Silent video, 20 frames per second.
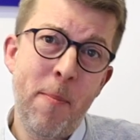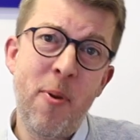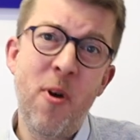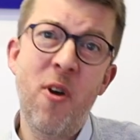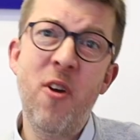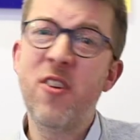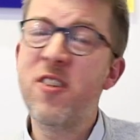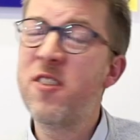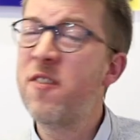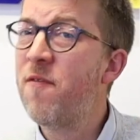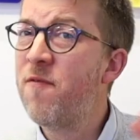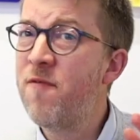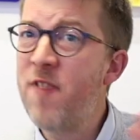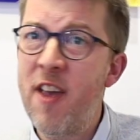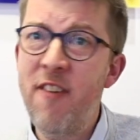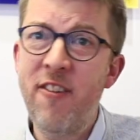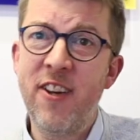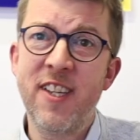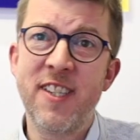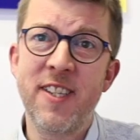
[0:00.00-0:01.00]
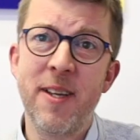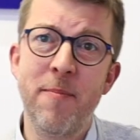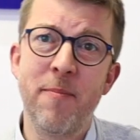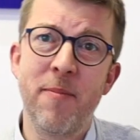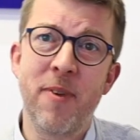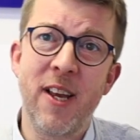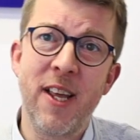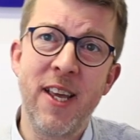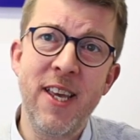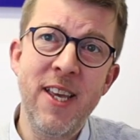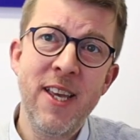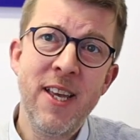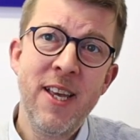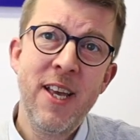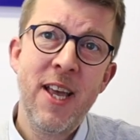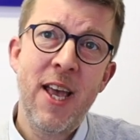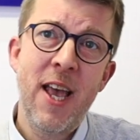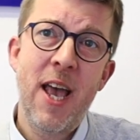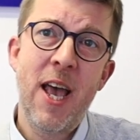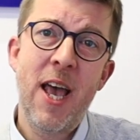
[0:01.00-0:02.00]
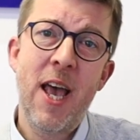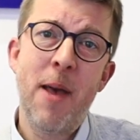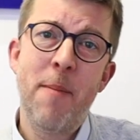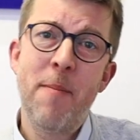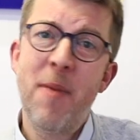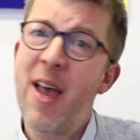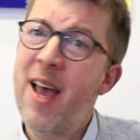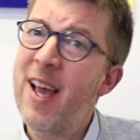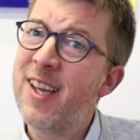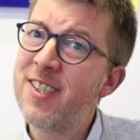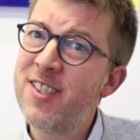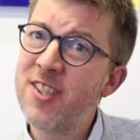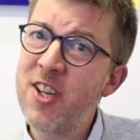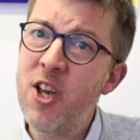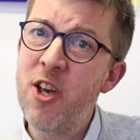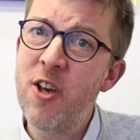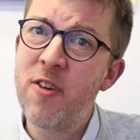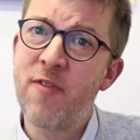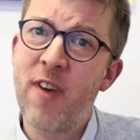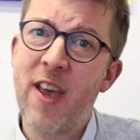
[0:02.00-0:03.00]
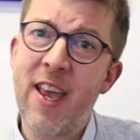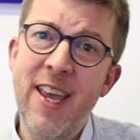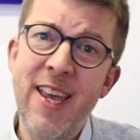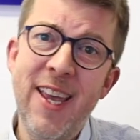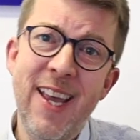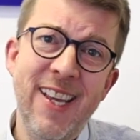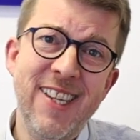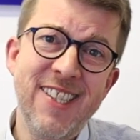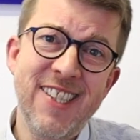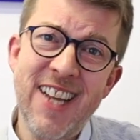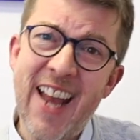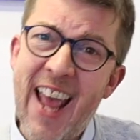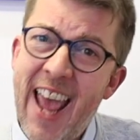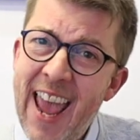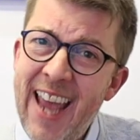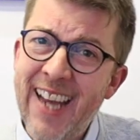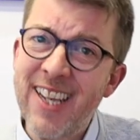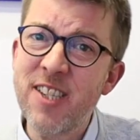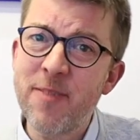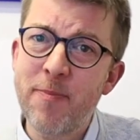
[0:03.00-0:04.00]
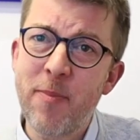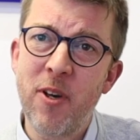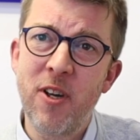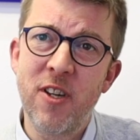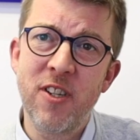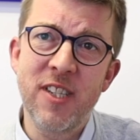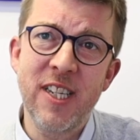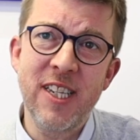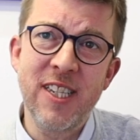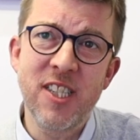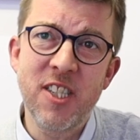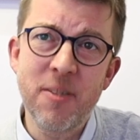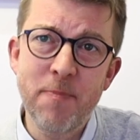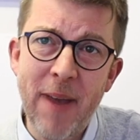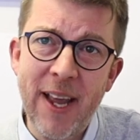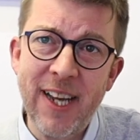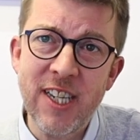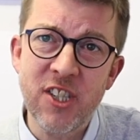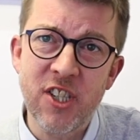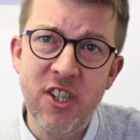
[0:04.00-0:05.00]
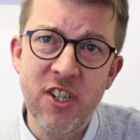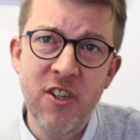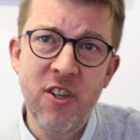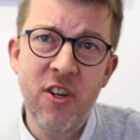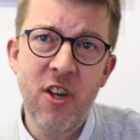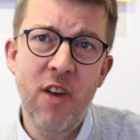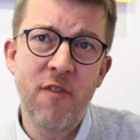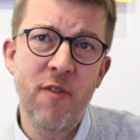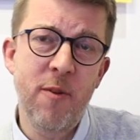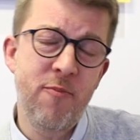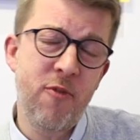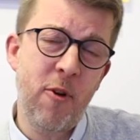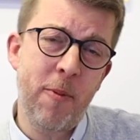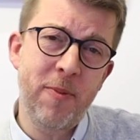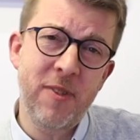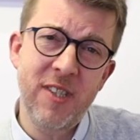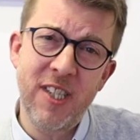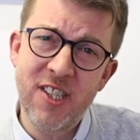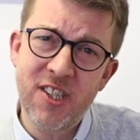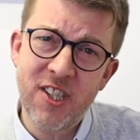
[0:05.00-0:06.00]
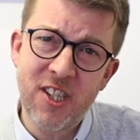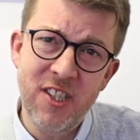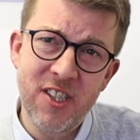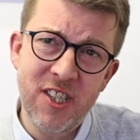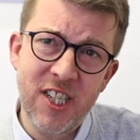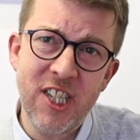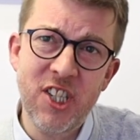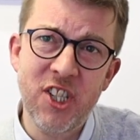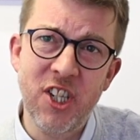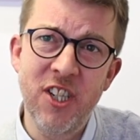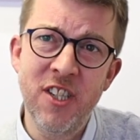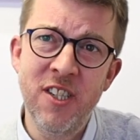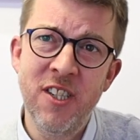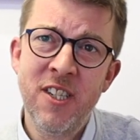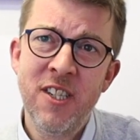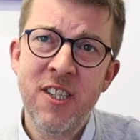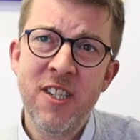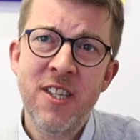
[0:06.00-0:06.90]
Put very simply, a survey is an expert inspection of a property's condition,